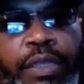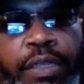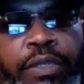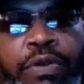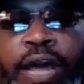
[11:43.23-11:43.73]

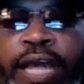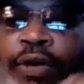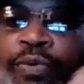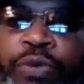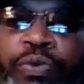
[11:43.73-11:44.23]

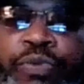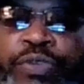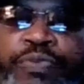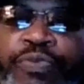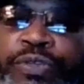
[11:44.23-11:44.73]

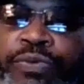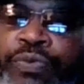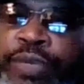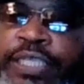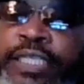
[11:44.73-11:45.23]

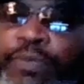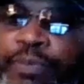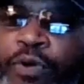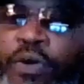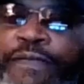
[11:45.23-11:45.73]
What's
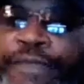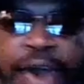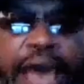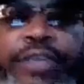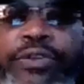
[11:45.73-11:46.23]
more
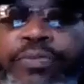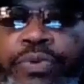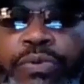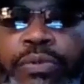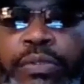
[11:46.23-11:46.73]

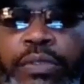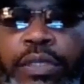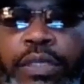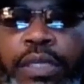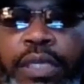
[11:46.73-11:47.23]
valuable?
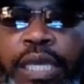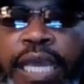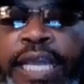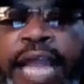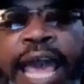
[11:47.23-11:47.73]

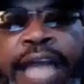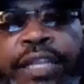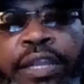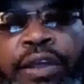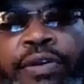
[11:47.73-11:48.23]
And I had
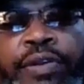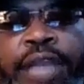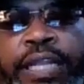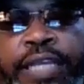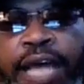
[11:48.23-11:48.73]
to learn
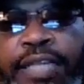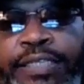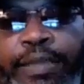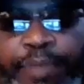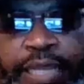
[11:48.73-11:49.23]
that
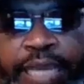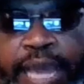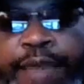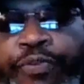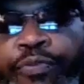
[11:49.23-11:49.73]
concept, but it
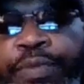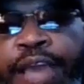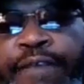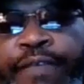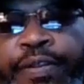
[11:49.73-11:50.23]
came through me
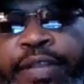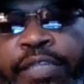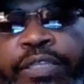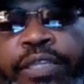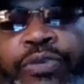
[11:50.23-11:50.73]
having
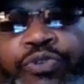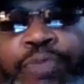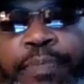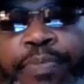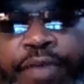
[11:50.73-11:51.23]
to lose
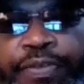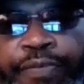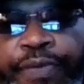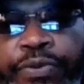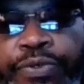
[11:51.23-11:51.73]
my brother
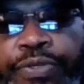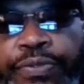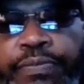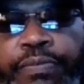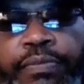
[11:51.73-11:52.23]
first.
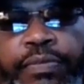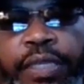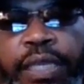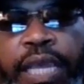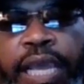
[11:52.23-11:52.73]

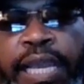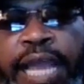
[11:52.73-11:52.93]
And